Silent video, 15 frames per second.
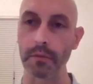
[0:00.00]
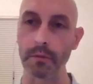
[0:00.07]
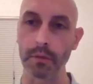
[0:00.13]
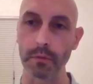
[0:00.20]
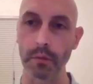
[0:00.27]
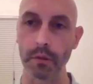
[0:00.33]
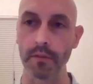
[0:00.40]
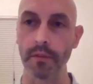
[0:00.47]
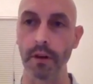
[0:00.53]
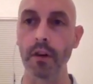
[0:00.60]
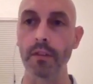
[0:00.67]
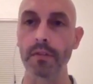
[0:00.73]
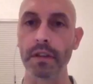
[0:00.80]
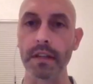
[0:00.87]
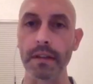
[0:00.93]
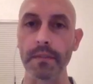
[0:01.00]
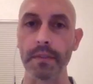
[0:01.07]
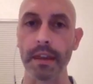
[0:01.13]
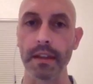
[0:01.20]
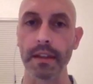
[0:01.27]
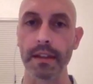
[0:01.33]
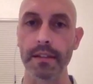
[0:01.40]
We're evolving,
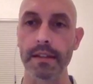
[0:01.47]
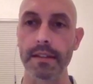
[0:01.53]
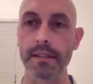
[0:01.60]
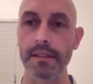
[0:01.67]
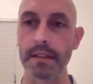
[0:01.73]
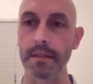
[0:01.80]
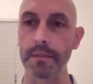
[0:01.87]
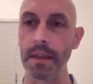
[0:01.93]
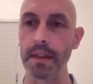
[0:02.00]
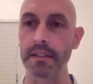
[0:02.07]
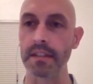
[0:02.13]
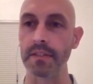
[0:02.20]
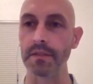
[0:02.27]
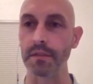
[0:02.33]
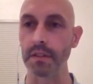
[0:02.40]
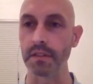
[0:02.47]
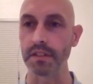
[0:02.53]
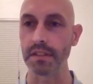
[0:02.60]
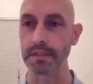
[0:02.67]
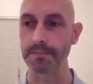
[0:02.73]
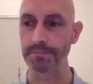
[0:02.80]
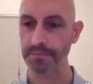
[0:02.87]
and that's a difference
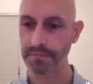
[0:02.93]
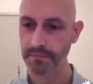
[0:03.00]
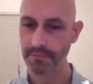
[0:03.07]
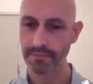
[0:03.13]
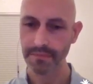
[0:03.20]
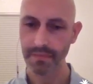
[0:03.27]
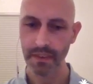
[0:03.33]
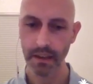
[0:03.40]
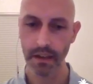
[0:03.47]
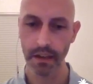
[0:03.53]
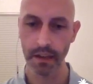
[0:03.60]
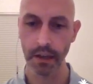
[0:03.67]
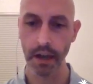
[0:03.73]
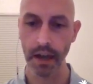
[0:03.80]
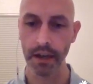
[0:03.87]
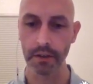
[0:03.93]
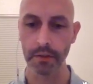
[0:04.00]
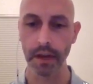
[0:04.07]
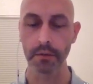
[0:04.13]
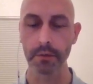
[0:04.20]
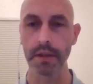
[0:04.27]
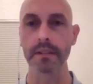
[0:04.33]
in how
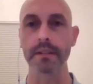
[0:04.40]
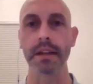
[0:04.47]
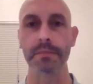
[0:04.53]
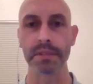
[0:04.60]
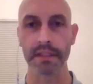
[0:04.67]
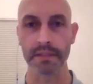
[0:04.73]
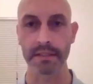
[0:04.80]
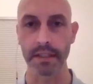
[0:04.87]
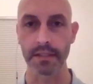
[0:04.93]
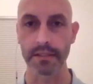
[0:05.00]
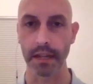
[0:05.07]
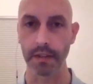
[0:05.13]
do we claim success?